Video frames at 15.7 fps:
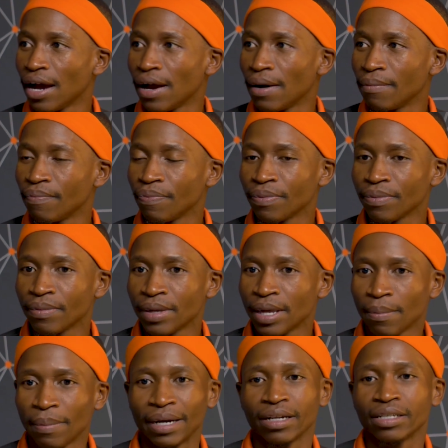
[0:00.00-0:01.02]
Um,
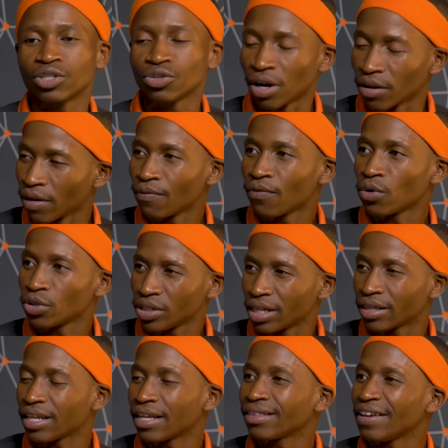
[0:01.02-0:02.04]
but it's rather
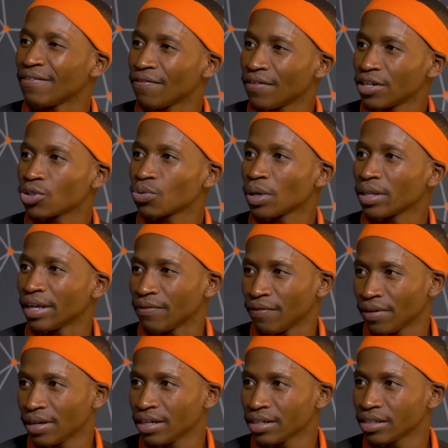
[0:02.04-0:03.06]
unfortunate that they finished where they
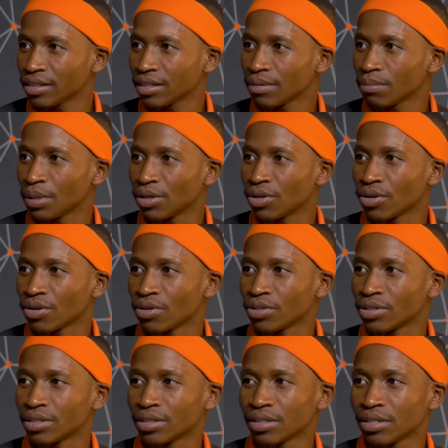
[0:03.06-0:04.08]
finished mm -hmm.
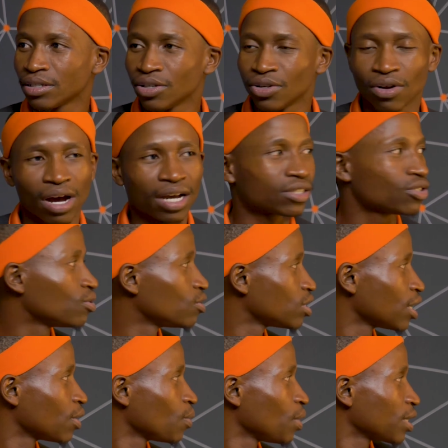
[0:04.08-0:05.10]
because you know us
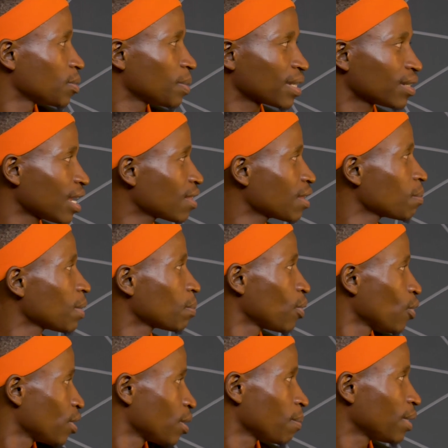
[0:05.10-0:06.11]
UJ, we expect nothing but
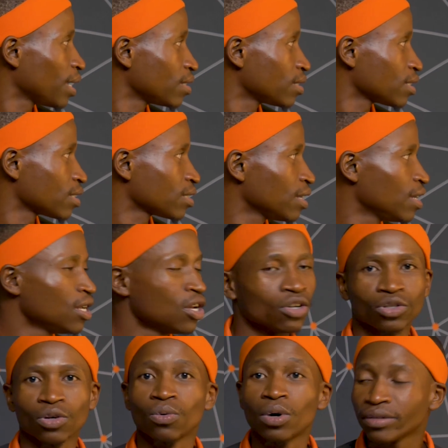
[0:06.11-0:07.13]
podium places. Yeah.
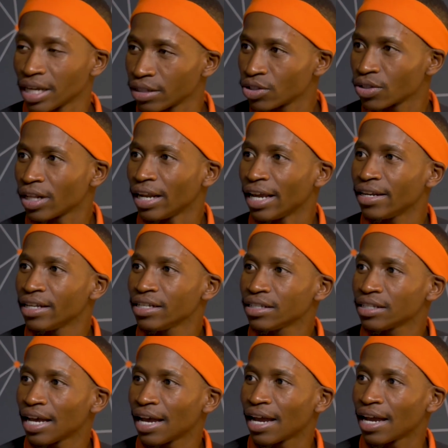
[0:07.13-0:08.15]
So well done to the
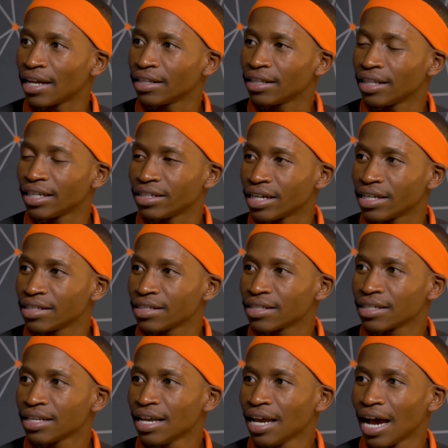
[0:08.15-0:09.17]
ladies and the
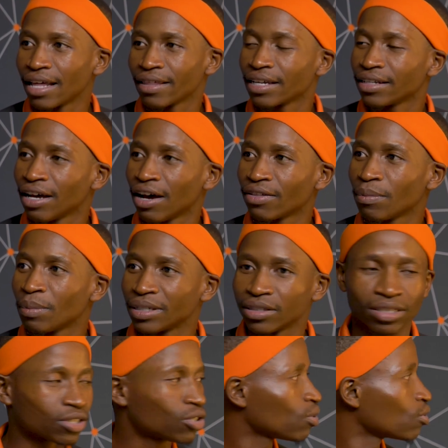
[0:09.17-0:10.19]
gents. I think now they
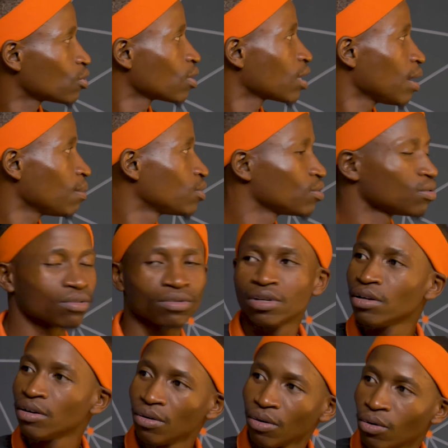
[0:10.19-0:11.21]
must just also come to
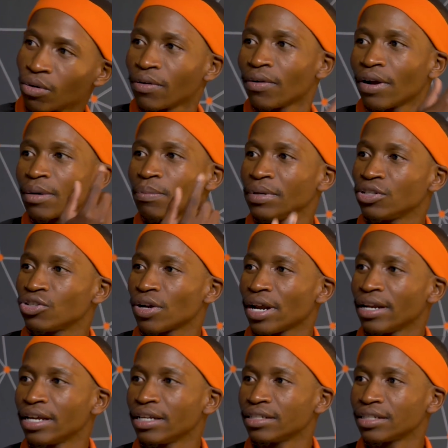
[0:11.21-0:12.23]
all the rugby
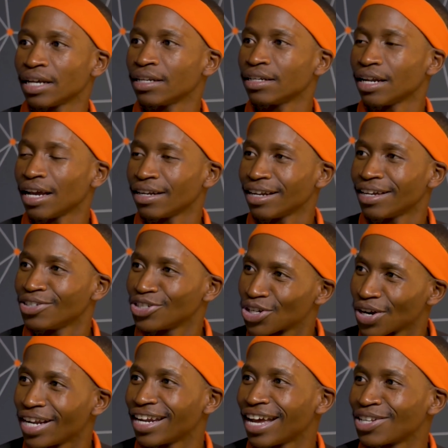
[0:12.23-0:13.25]
trainings and
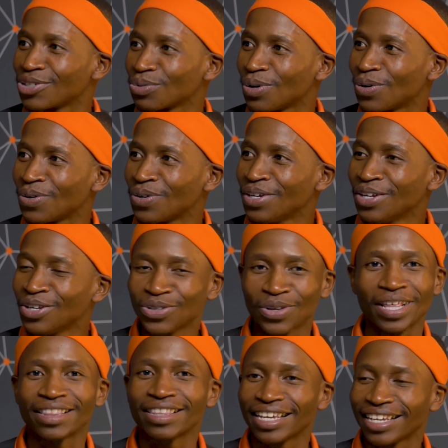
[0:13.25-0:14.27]
train as well so
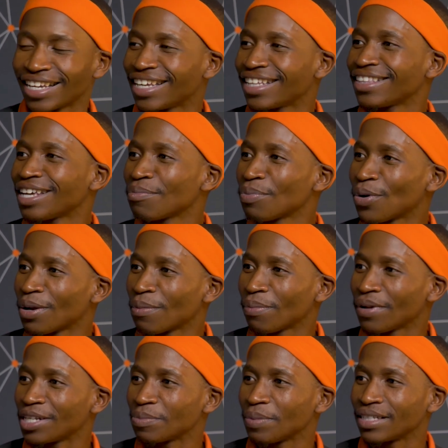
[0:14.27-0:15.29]
that they can get that podium
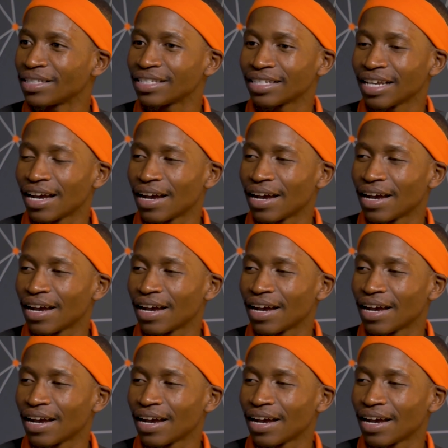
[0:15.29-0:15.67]
place. But